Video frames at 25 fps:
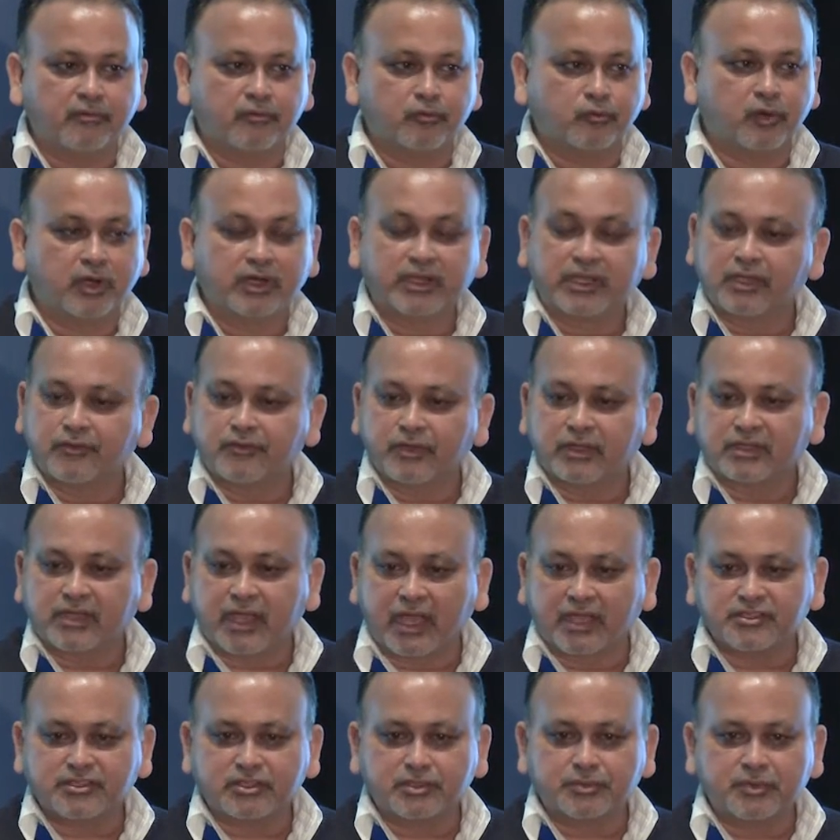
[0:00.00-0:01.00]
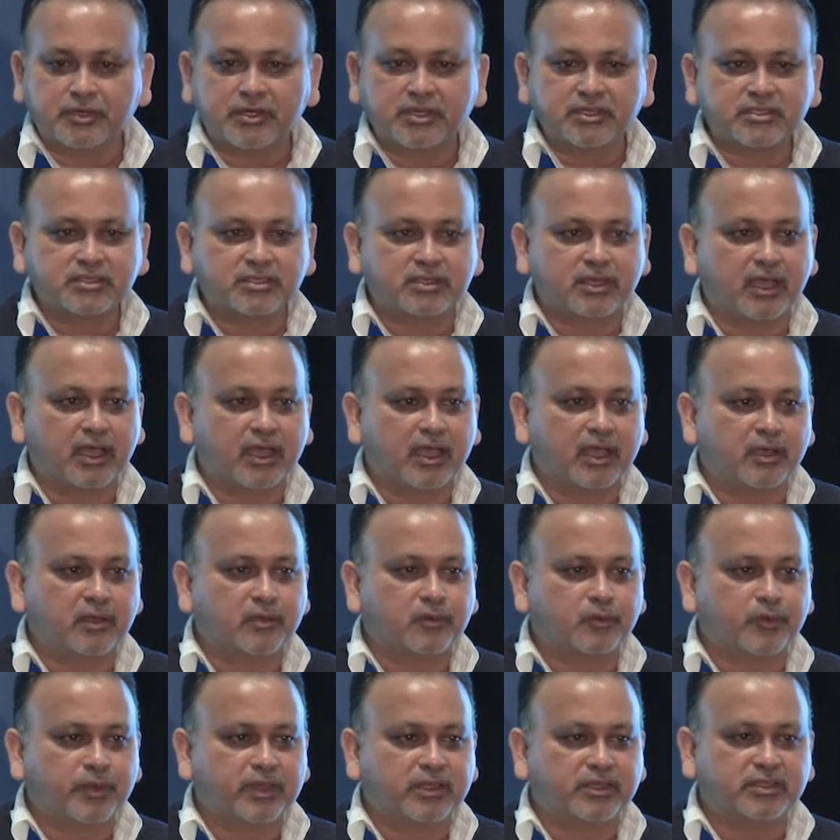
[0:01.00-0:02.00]
working with customers
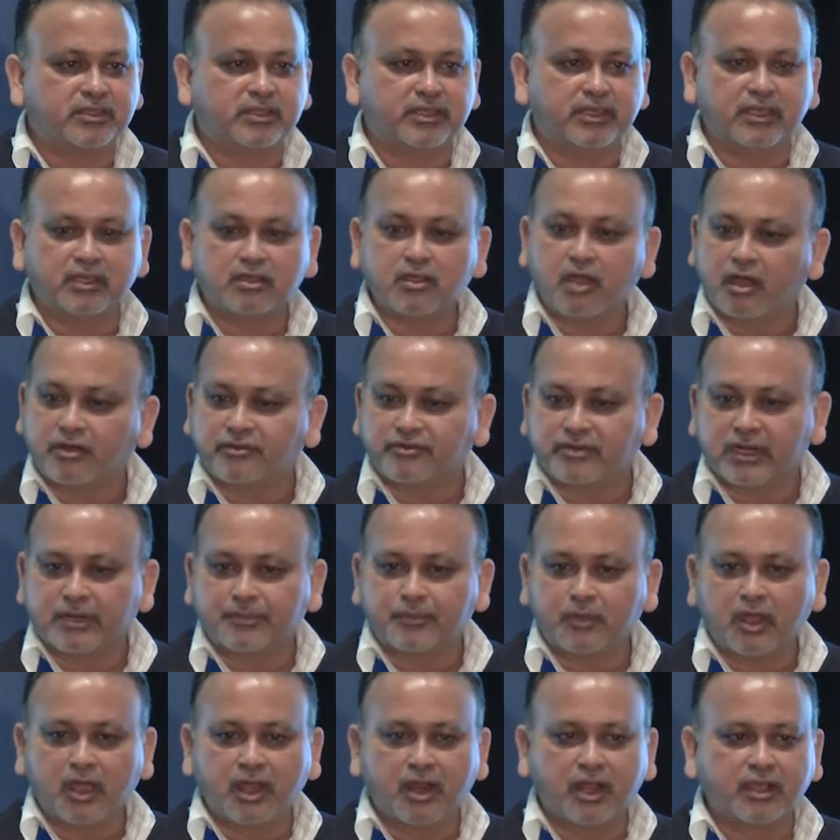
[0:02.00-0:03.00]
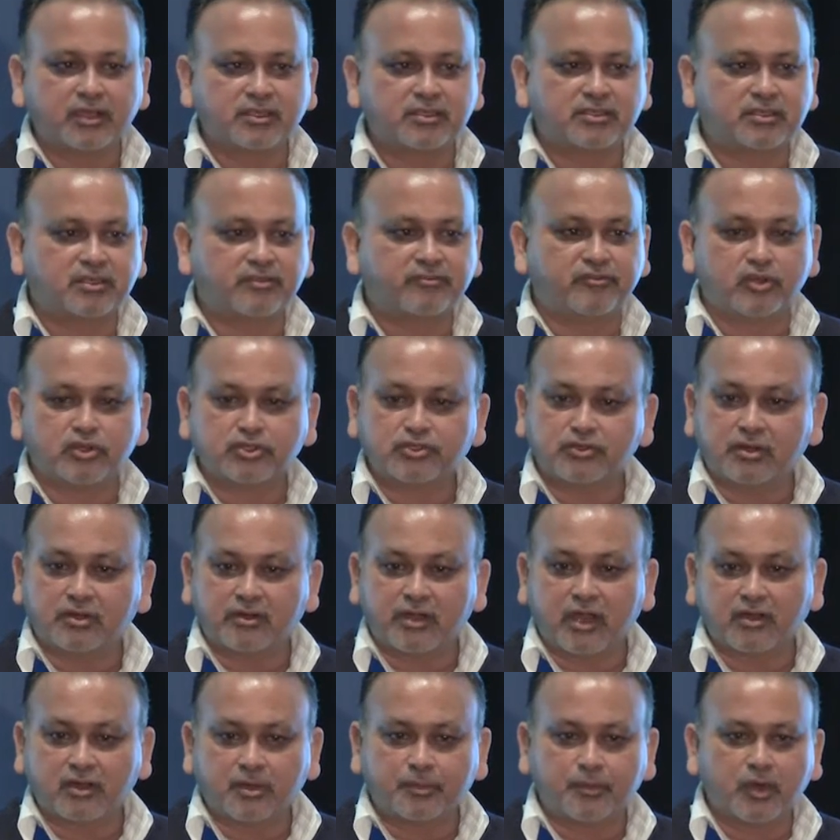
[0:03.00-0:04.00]
with the Contrail products, the virtual
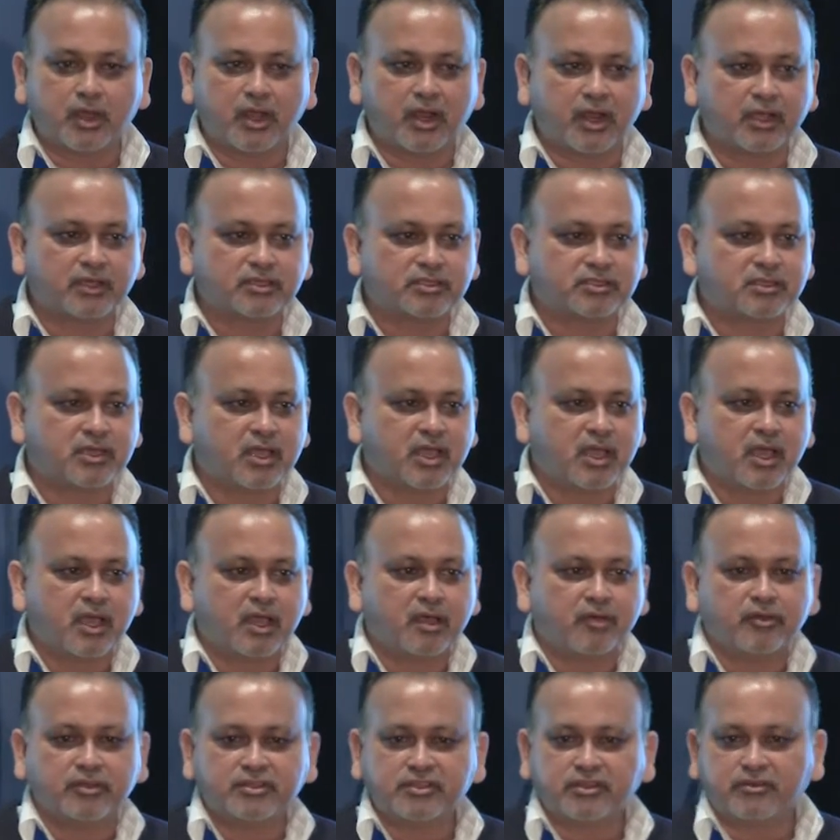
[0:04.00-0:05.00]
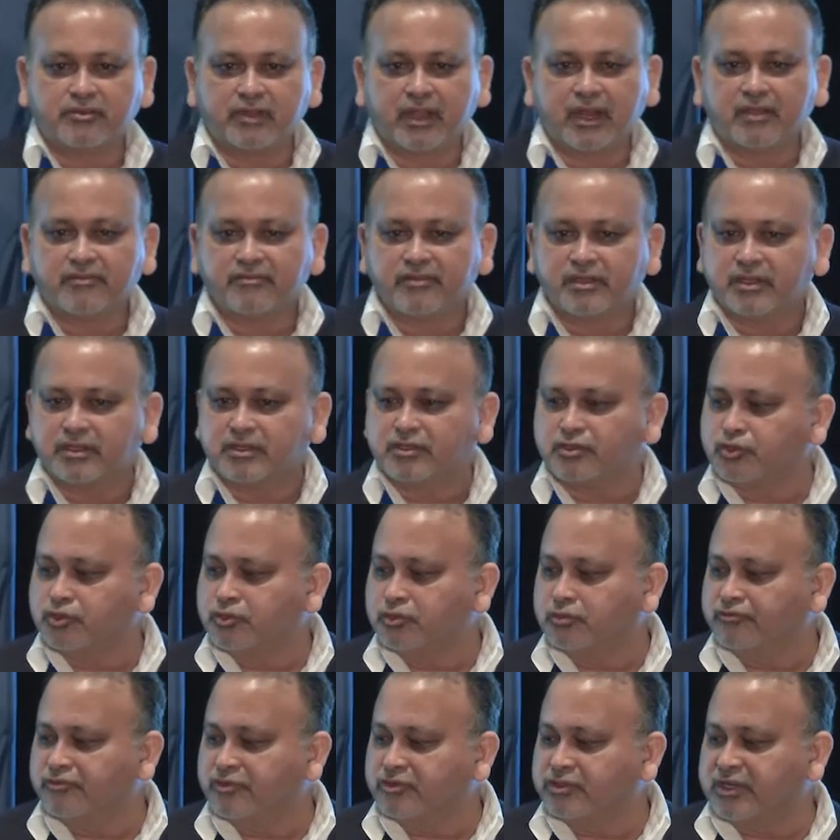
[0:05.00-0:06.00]
router products, which are relevant
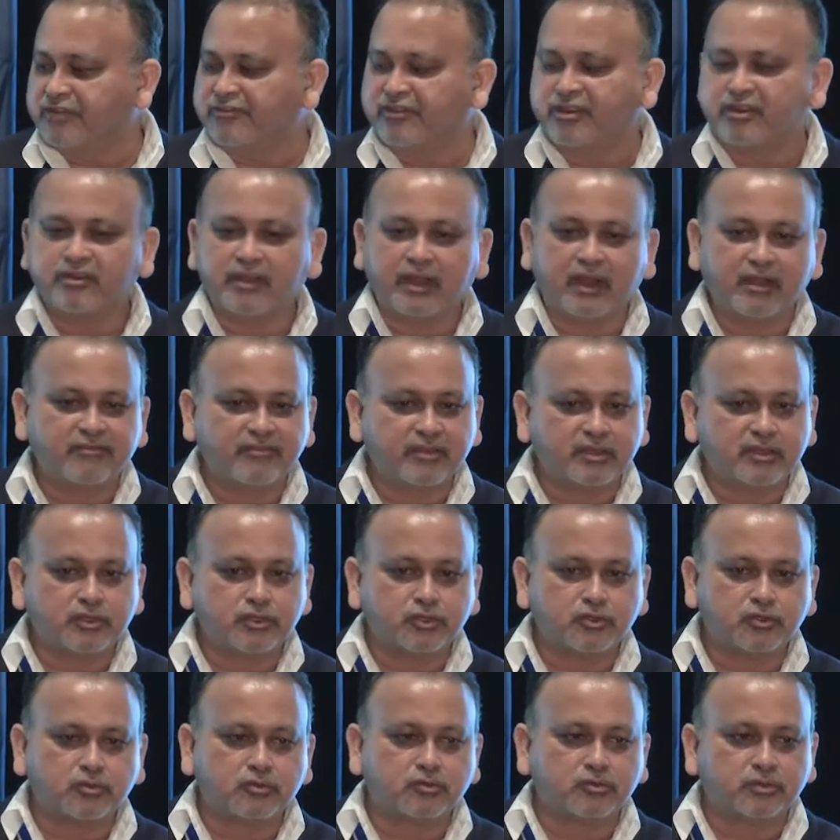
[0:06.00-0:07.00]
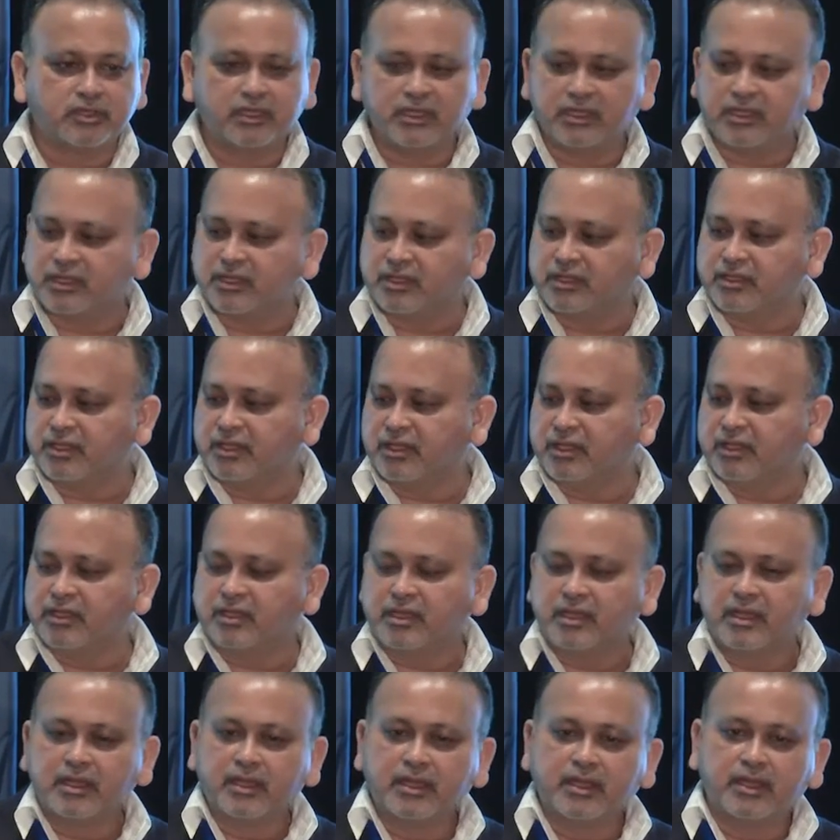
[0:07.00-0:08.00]
to
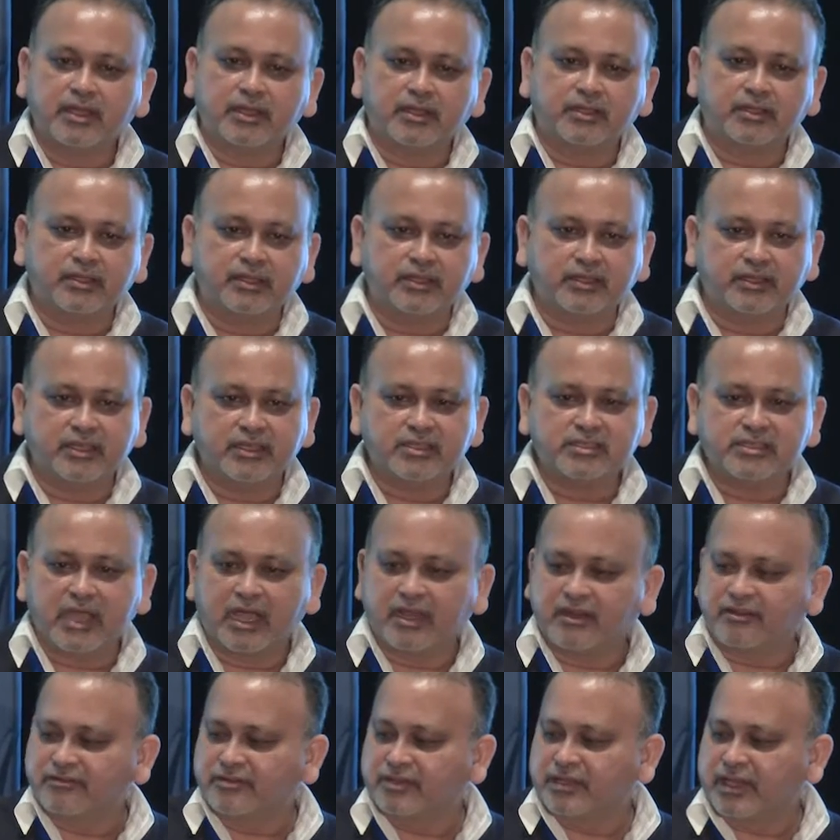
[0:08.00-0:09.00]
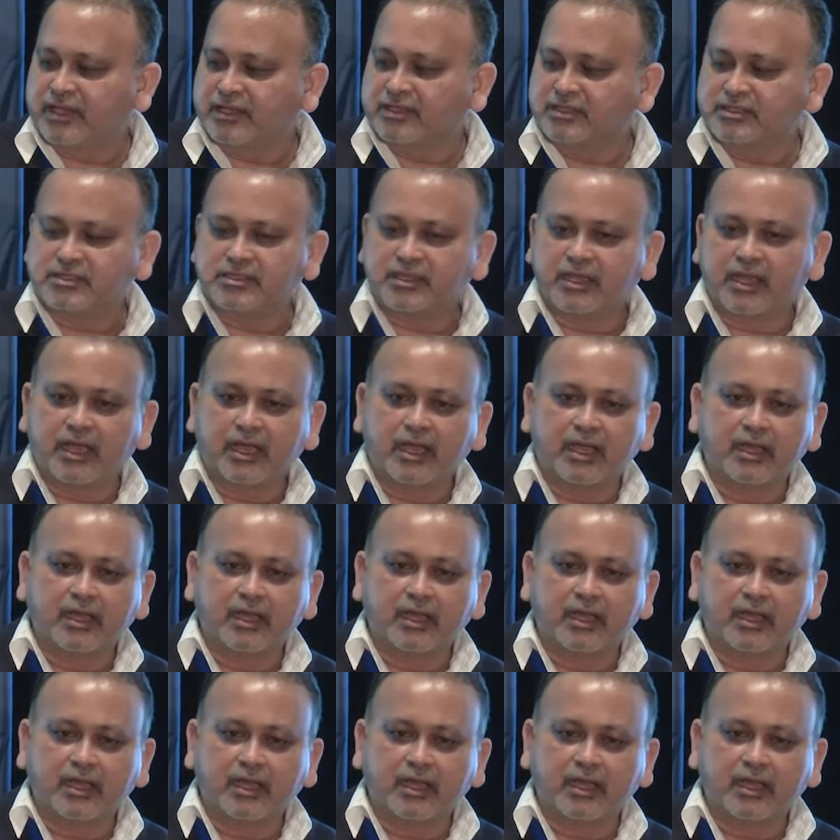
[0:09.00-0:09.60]
these kind of NICs